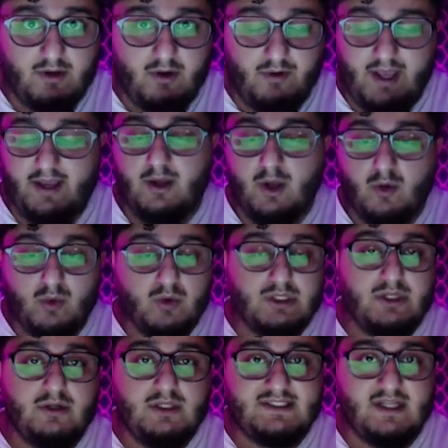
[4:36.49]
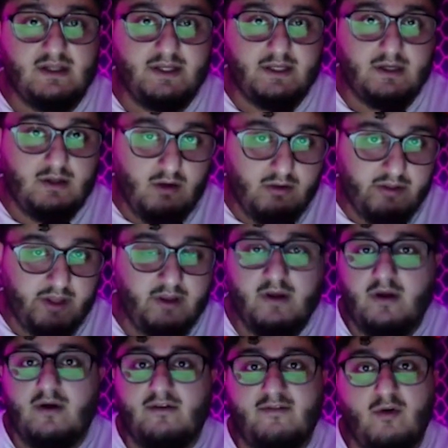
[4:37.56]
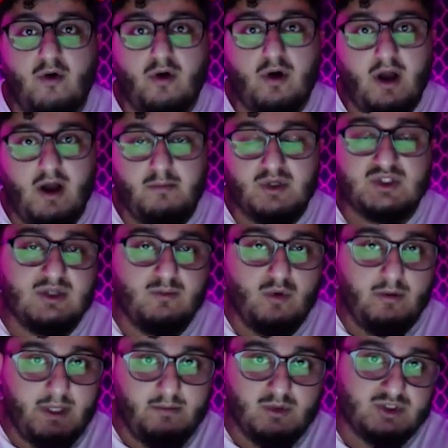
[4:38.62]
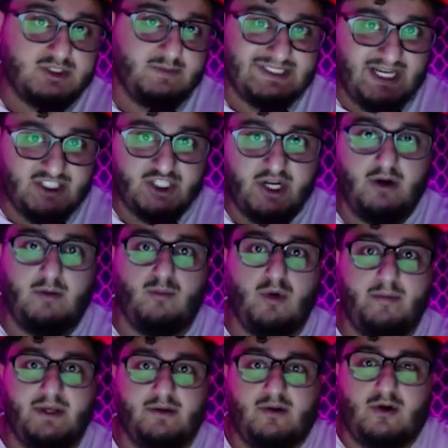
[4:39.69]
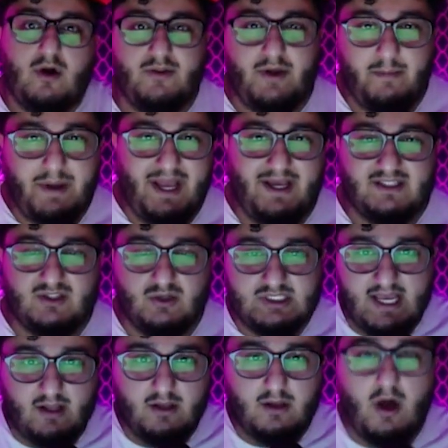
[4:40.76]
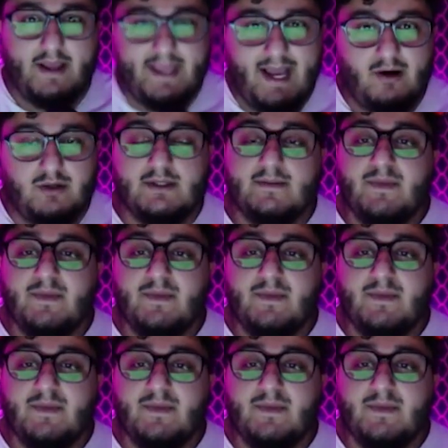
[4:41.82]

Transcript: Okay, we were literally selling clothing for Muslim women, Muslim/Arab women. They're called abayat, so it's like a long gown.